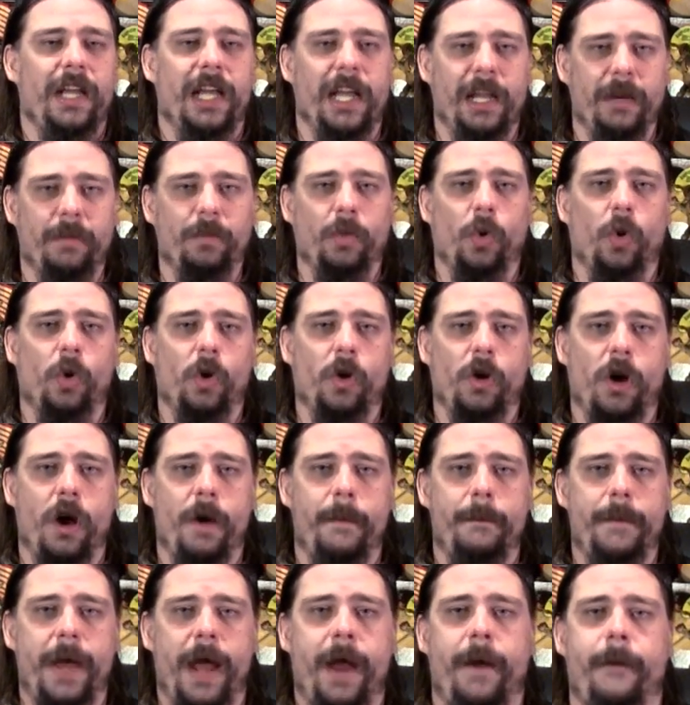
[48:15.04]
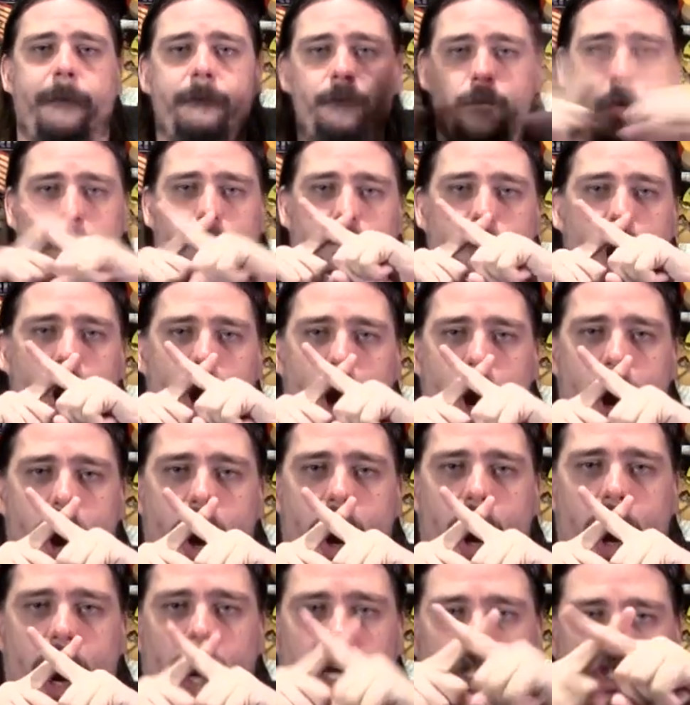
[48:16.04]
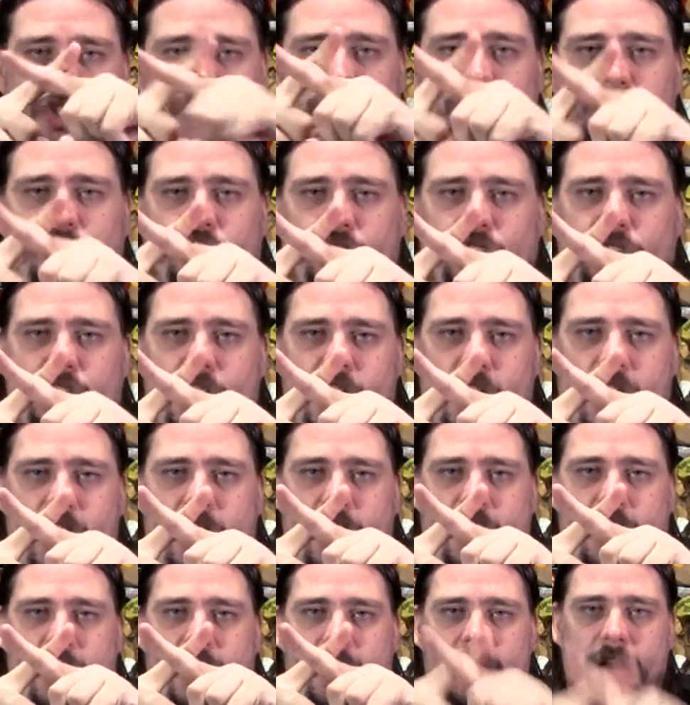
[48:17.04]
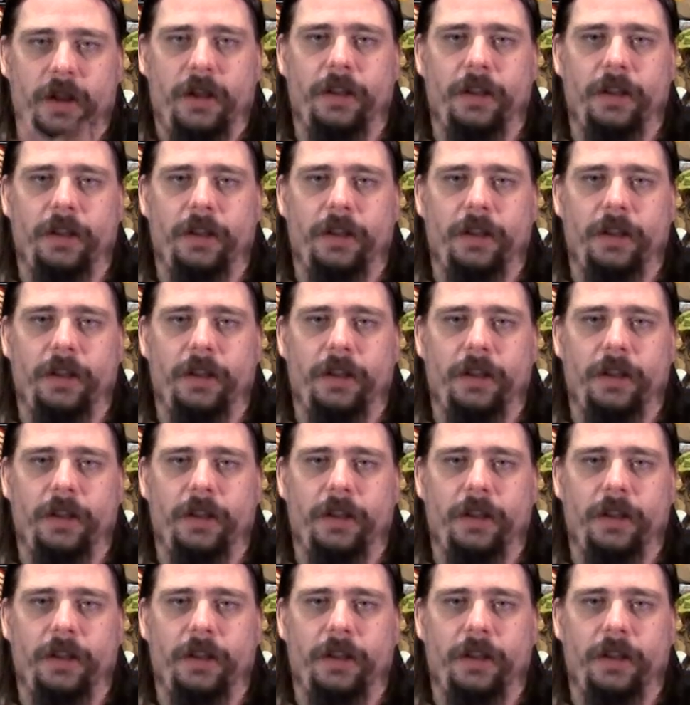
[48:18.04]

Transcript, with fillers: in Mortal Kombat. Chad.